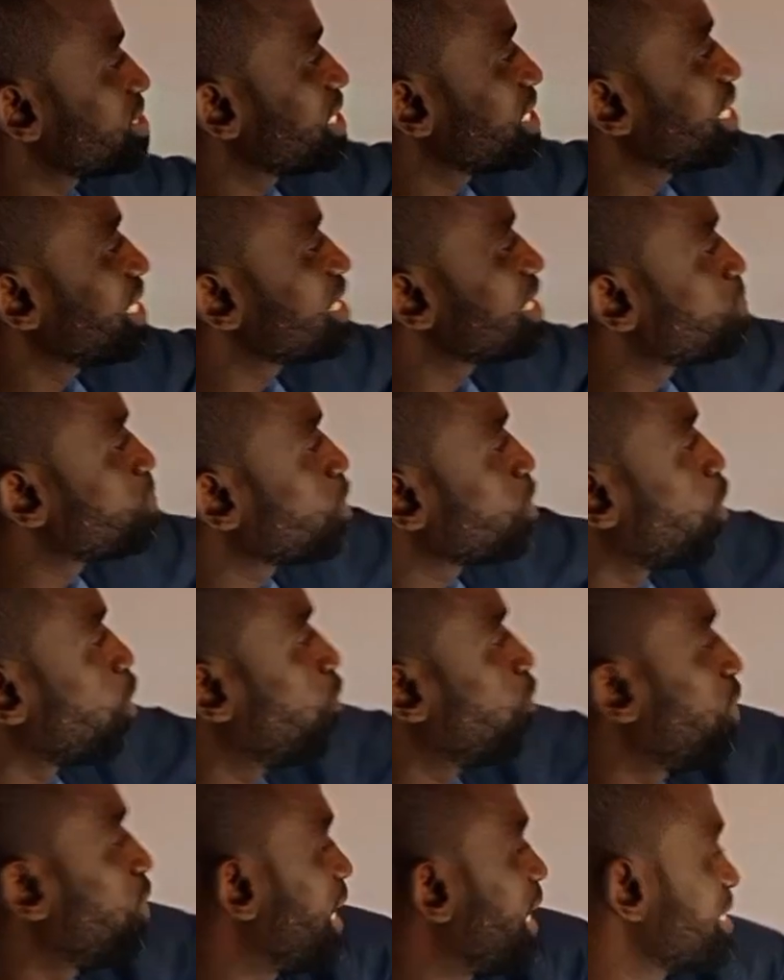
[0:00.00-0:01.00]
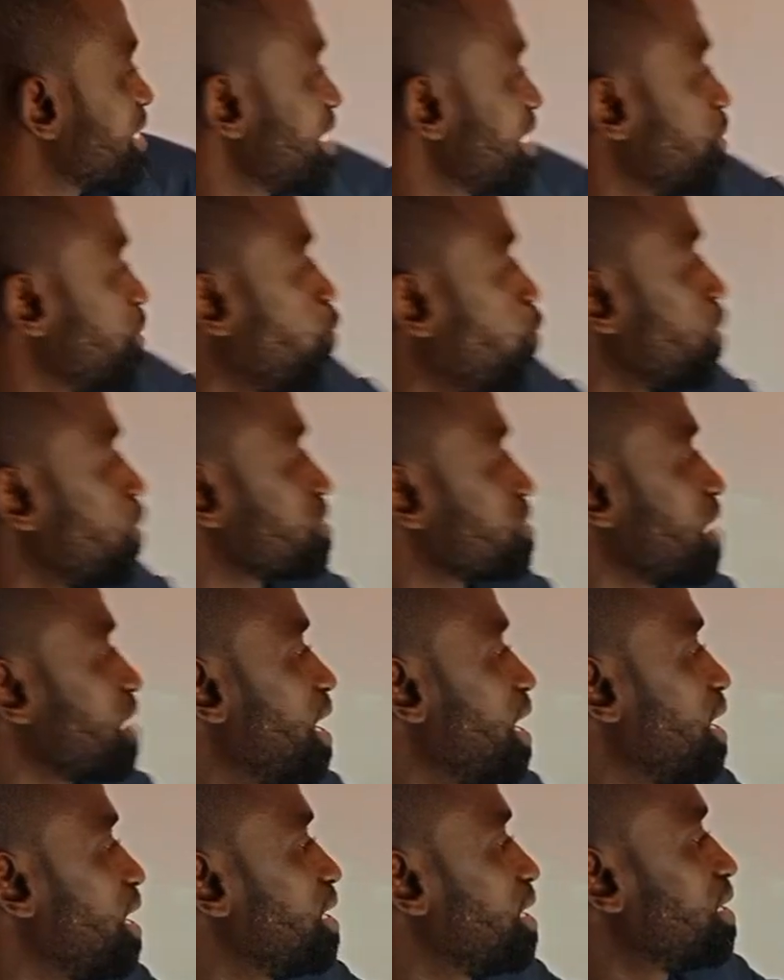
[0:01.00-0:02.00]
is the speed of light in
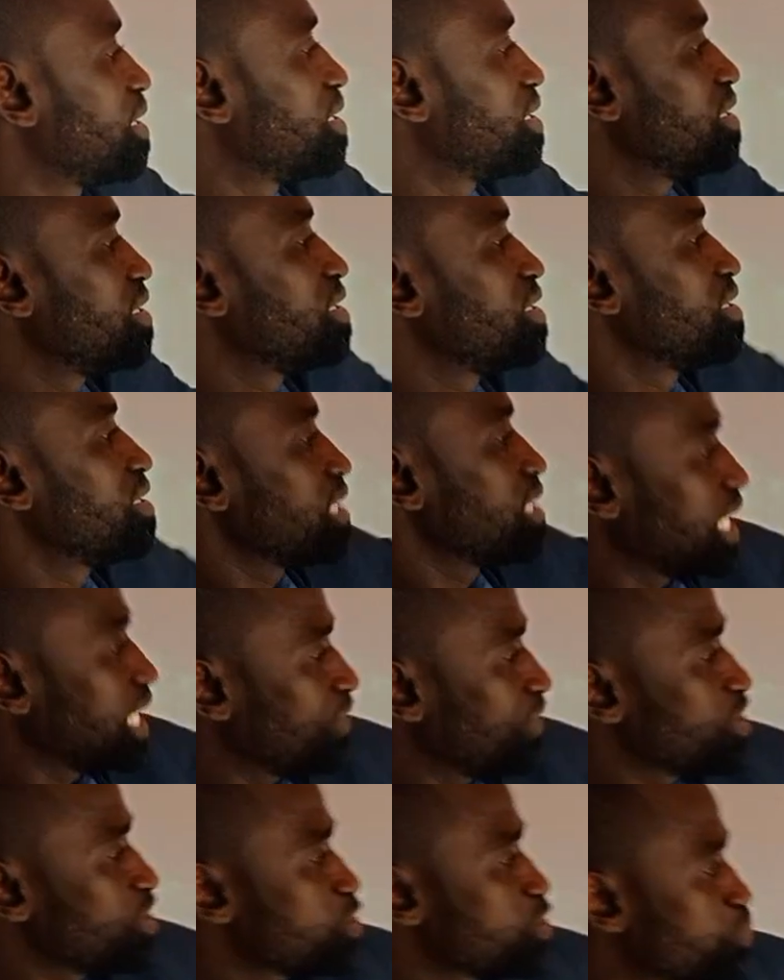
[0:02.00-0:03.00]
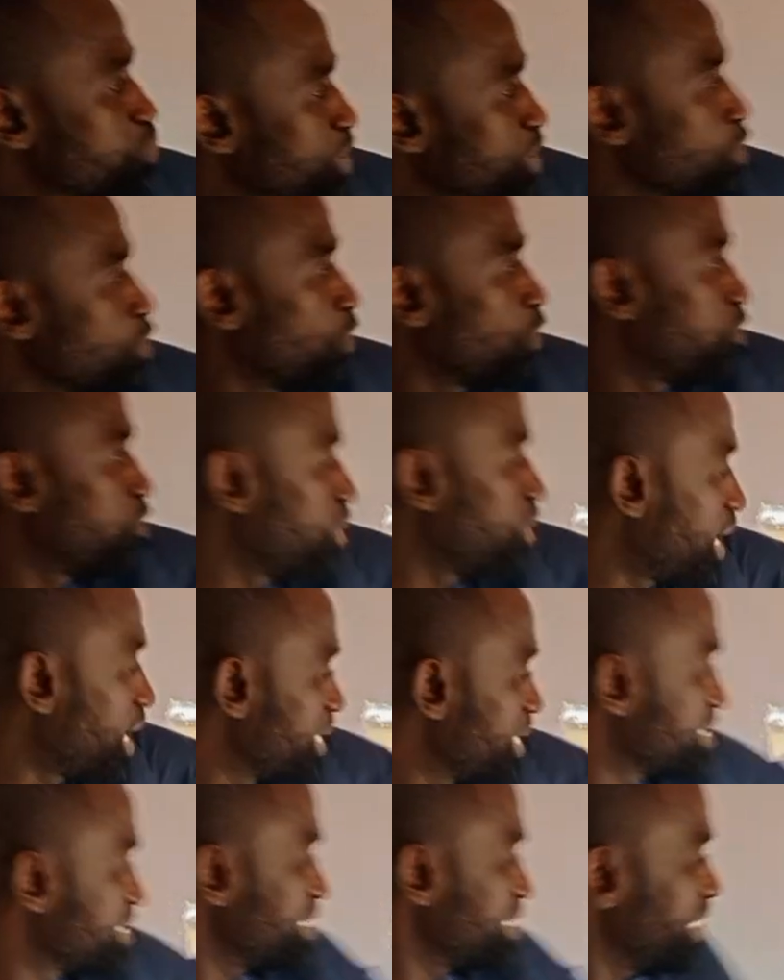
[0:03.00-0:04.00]
water if the speed of
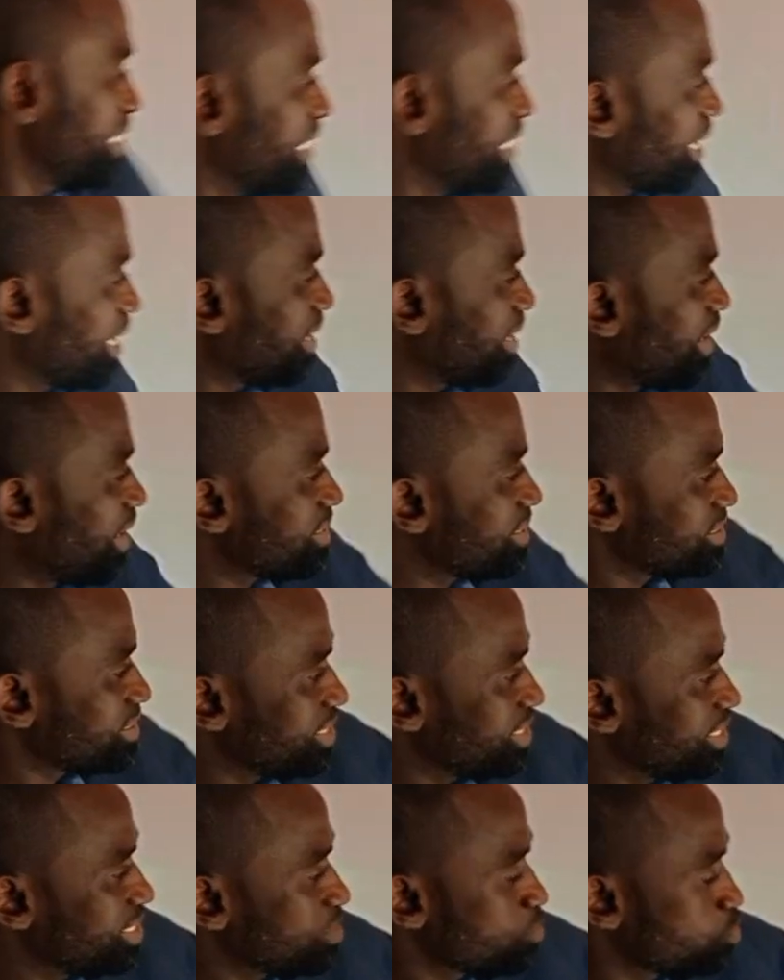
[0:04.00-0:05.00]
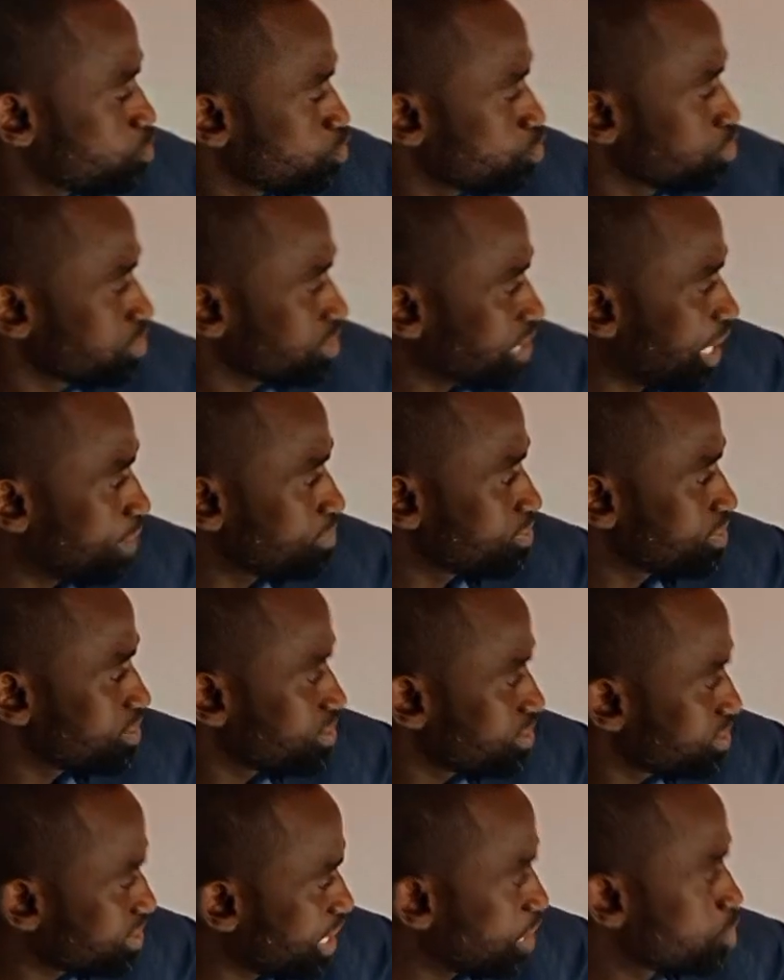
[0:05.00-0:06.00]
light in glass is 2
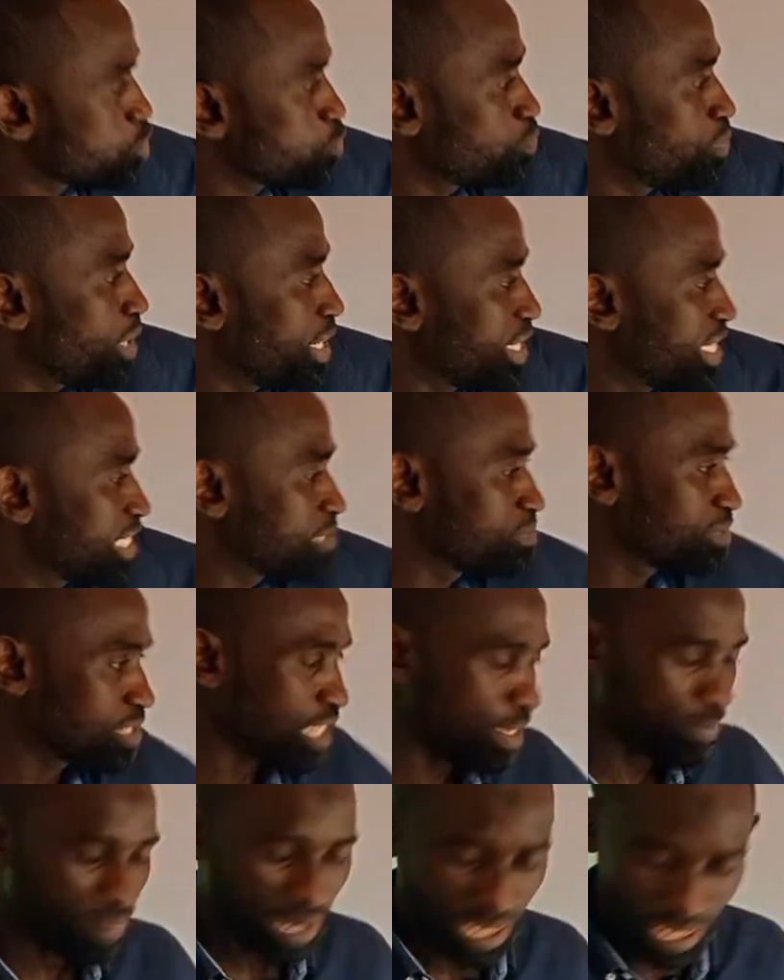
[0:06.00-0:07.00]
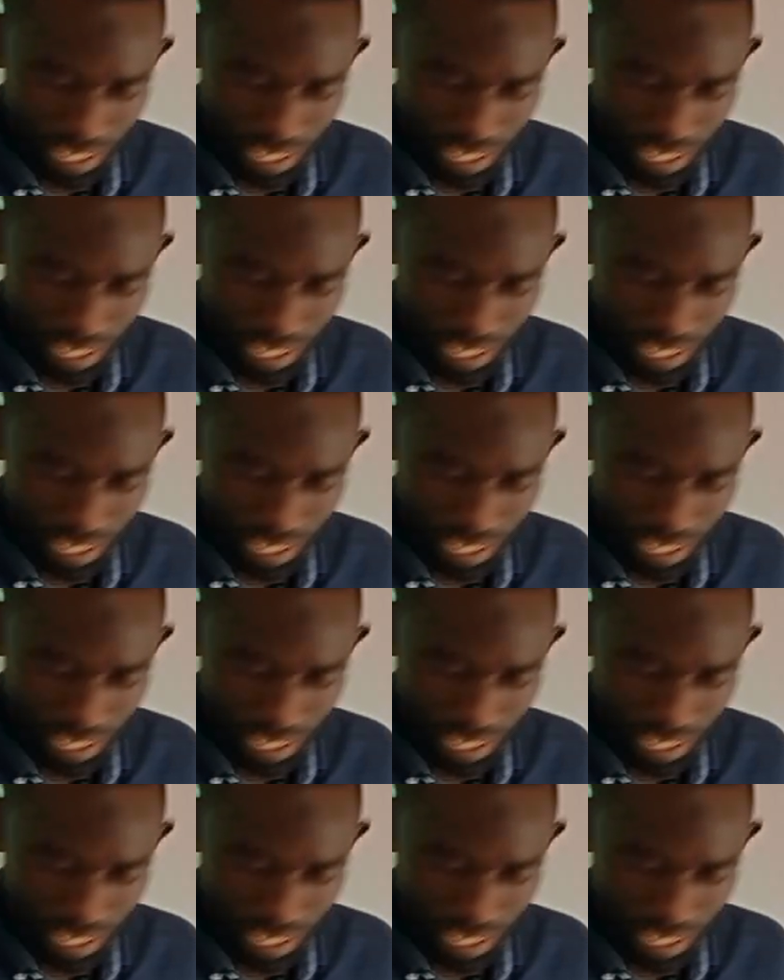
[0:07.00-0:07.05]
times 10 to the 8 meter